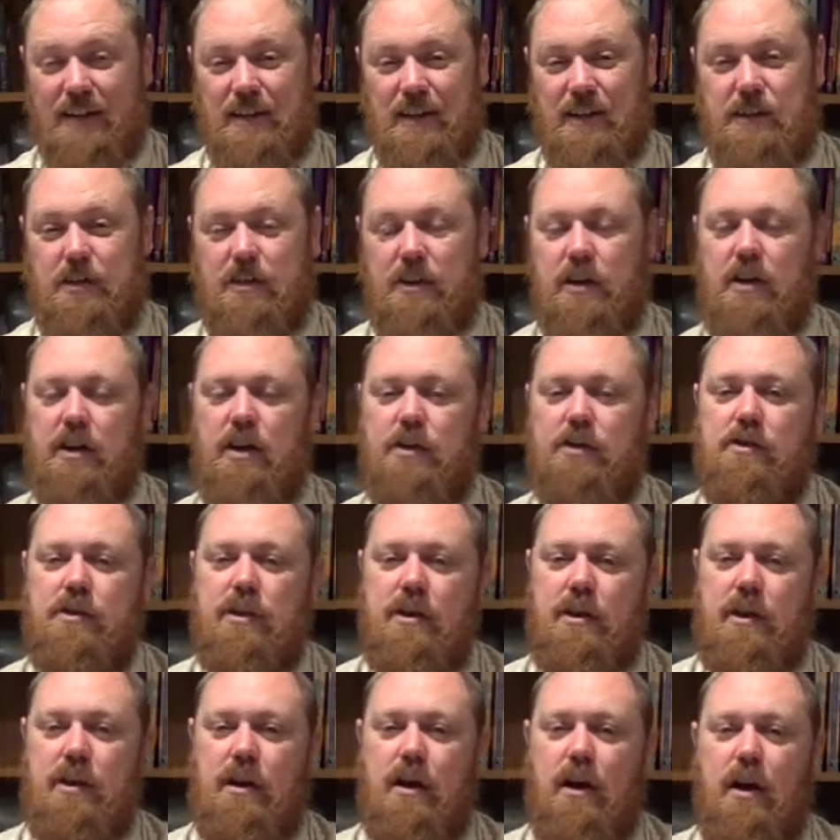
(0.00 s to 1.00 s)
She goes,
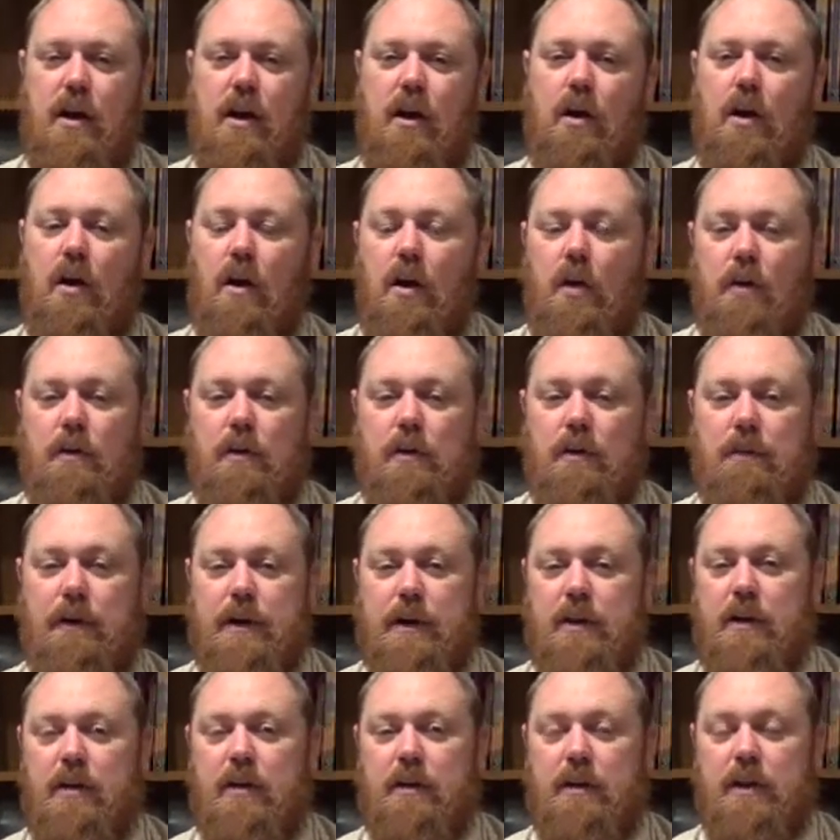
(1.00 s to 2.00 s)
"Oh, well, what
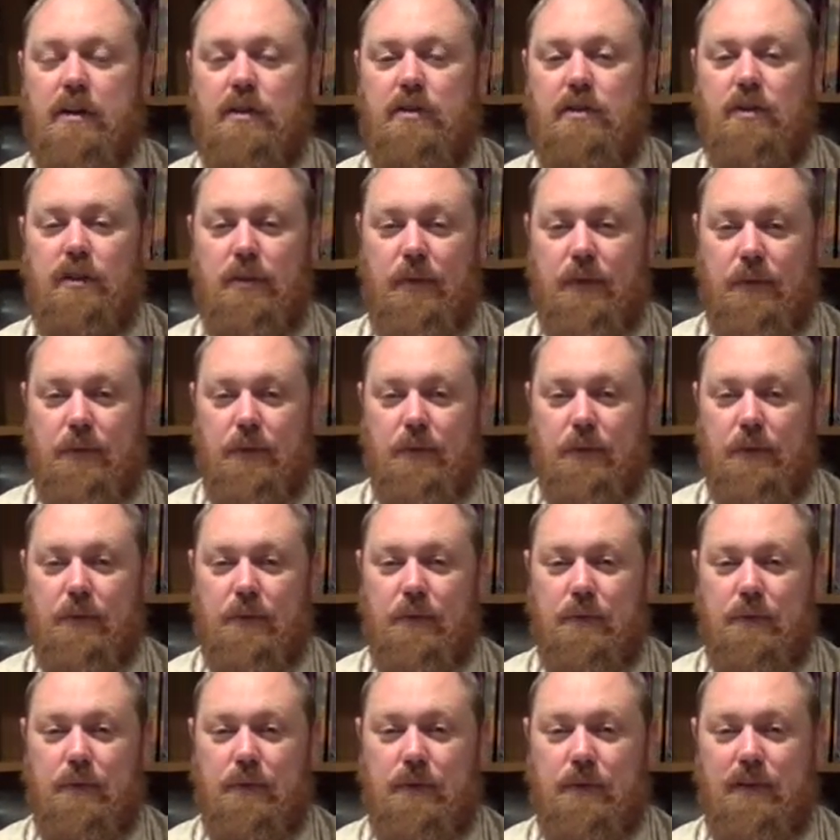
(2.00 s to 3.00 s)
are you going to do?"
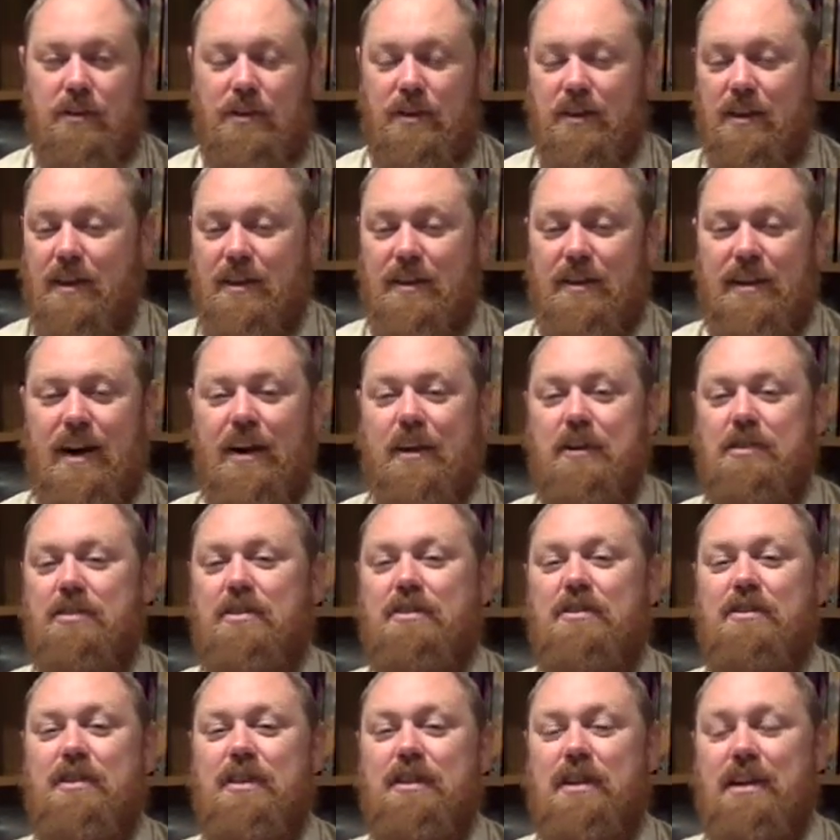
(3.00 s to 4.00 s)
She could tell
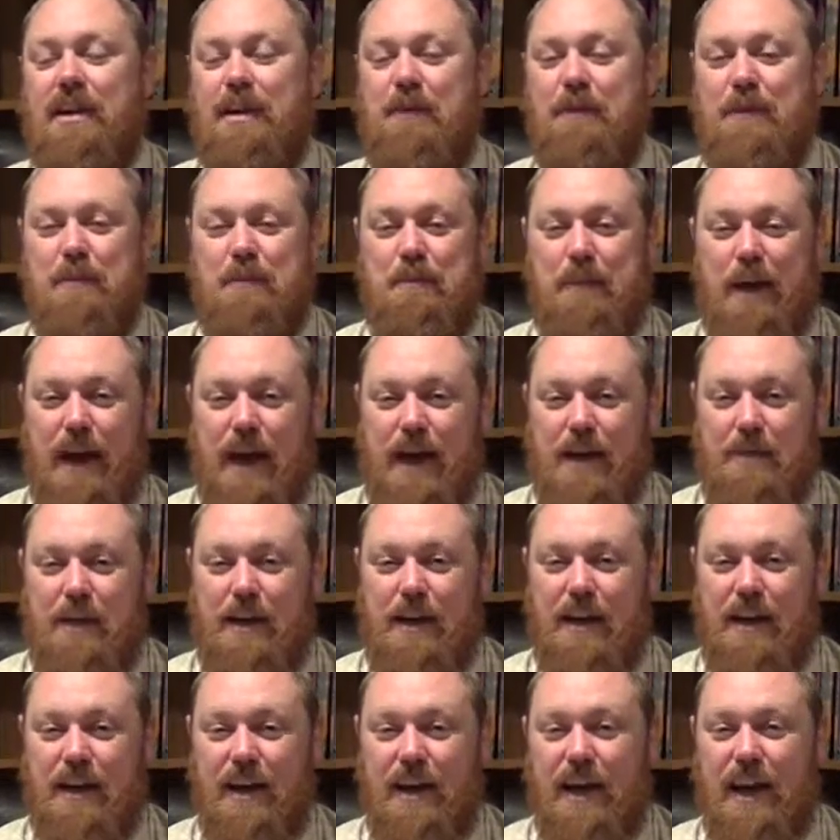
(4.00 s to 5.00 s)
she's going to keep the
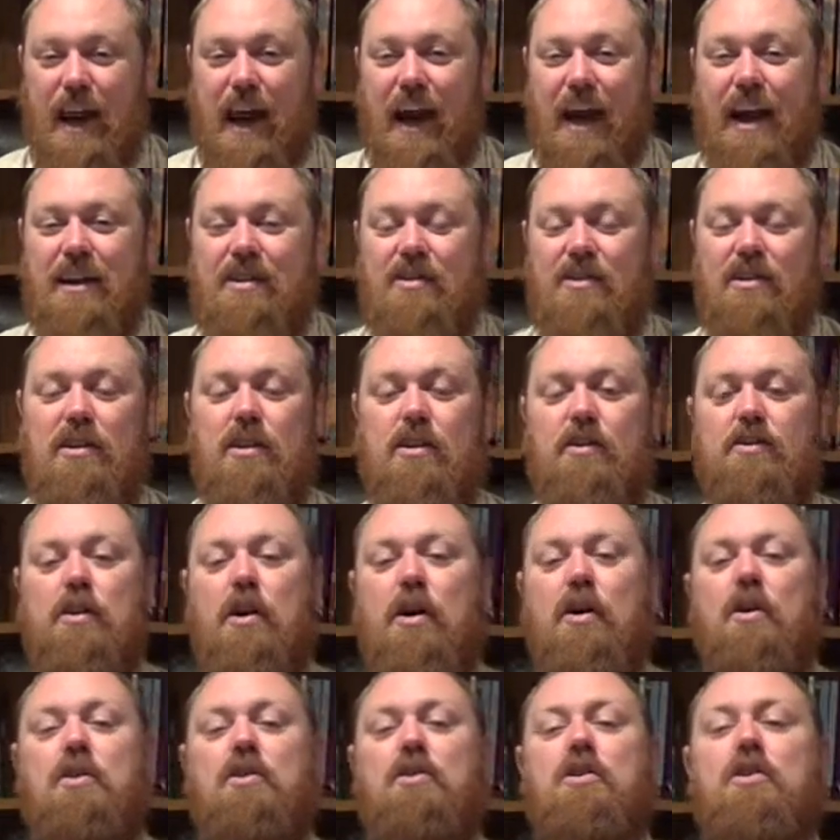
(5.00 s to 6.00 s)
baby. And she goes,
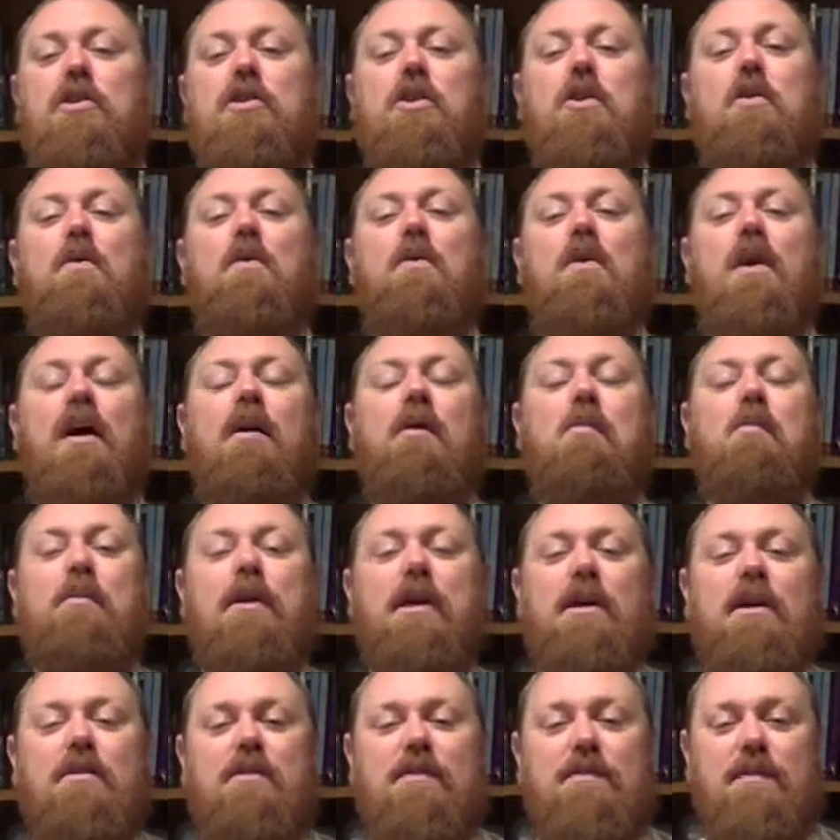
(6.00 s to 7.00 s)
"Do you want
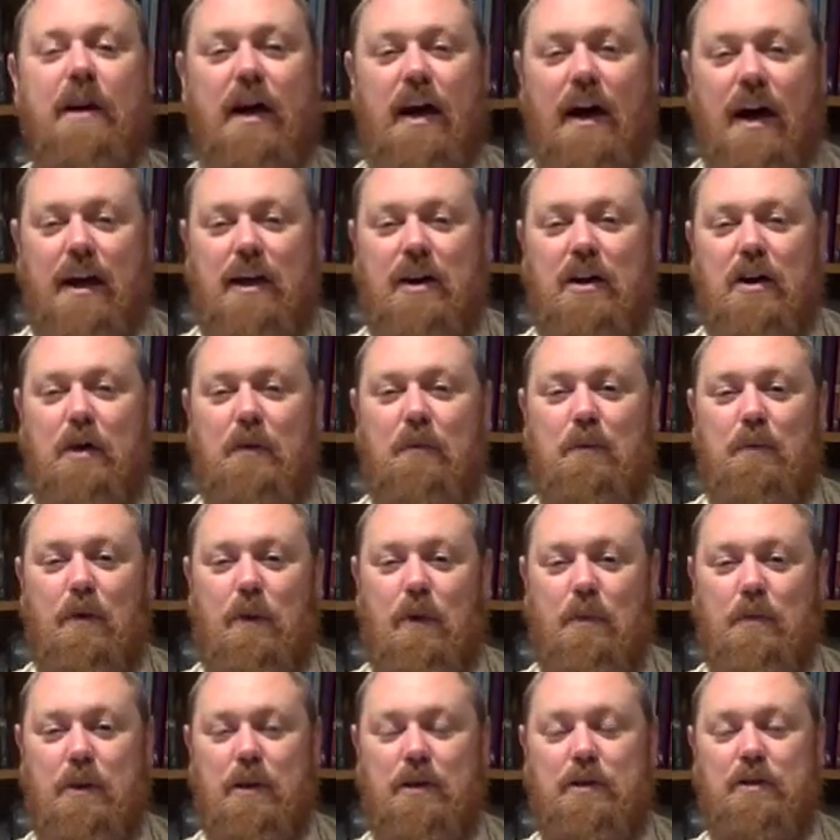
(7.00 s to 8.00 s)
me to find a
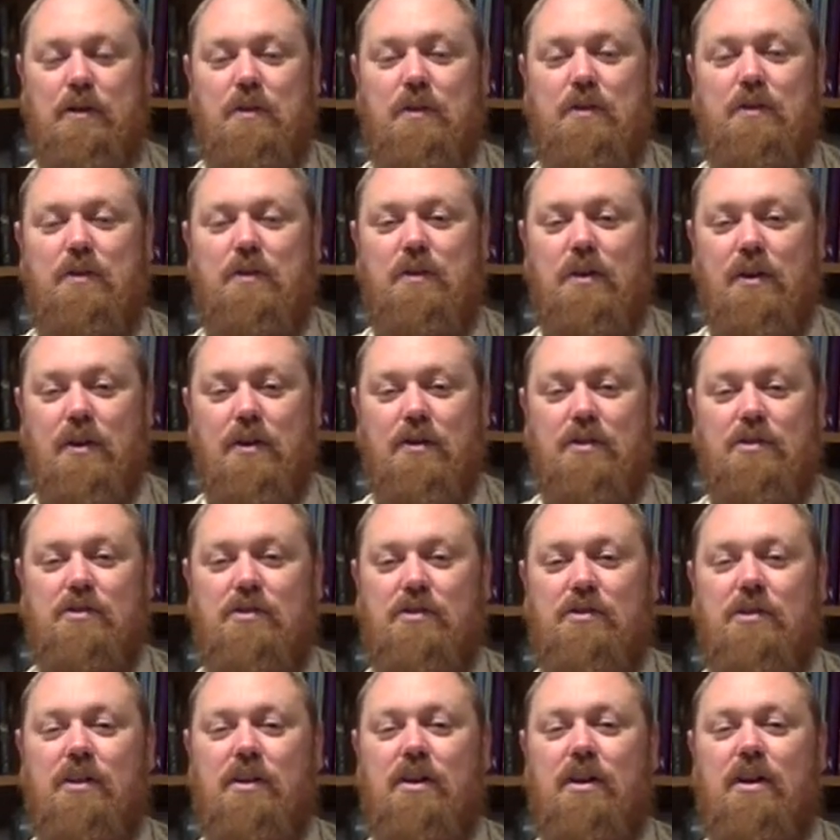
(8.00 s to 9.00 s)
woman to
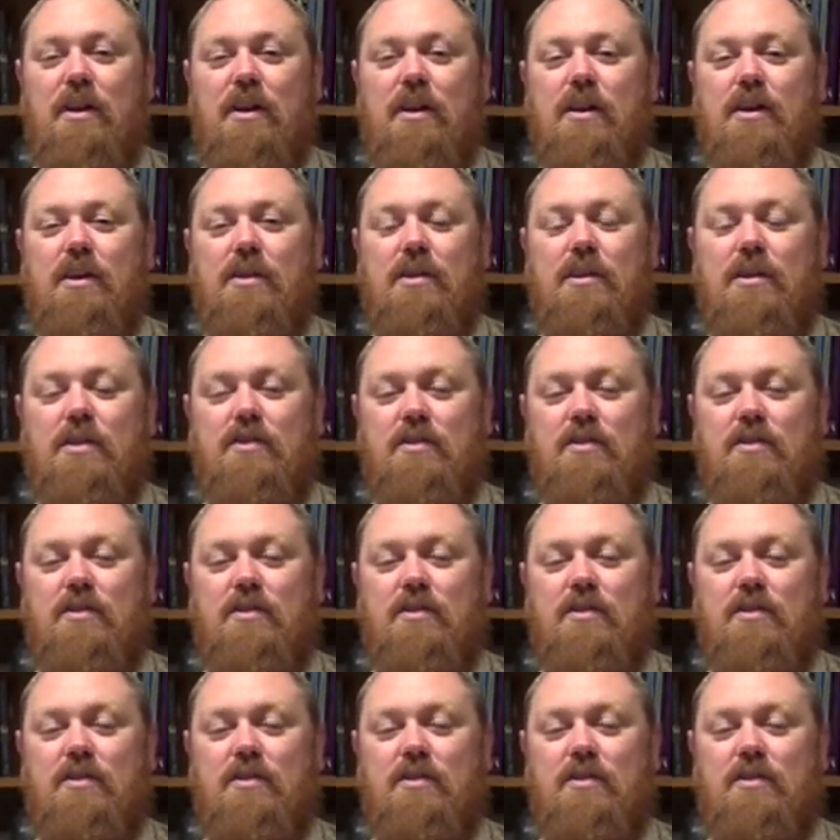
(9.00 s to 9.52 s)
nurse the